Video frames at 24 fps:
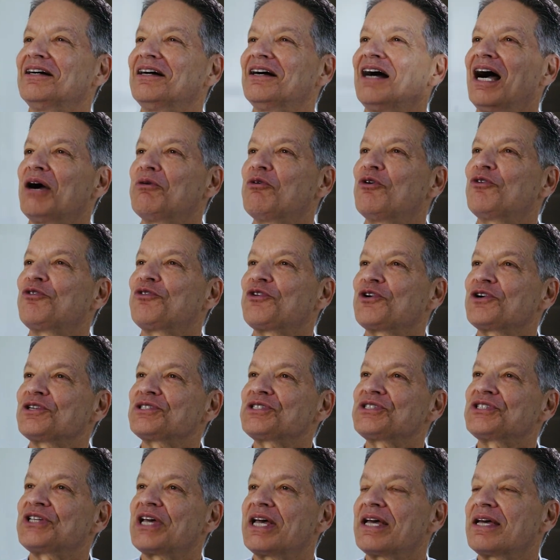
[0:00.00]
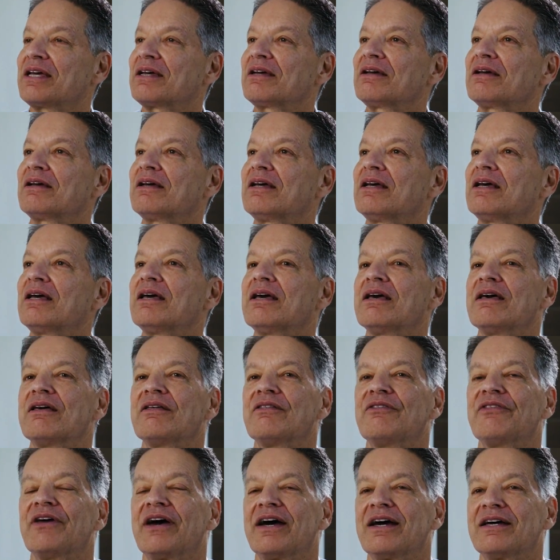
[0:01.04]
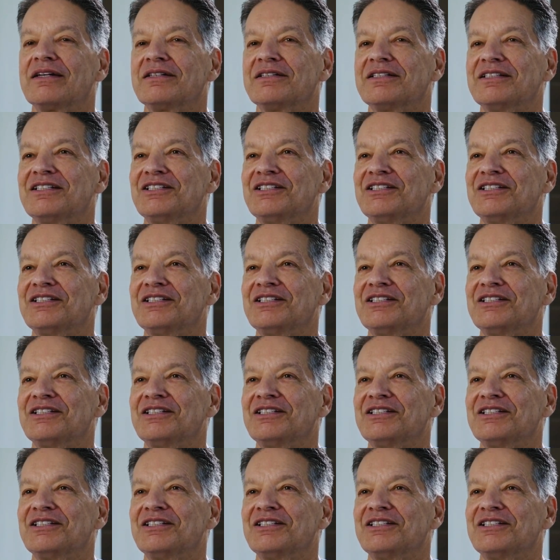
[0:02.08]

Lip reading: I will first say that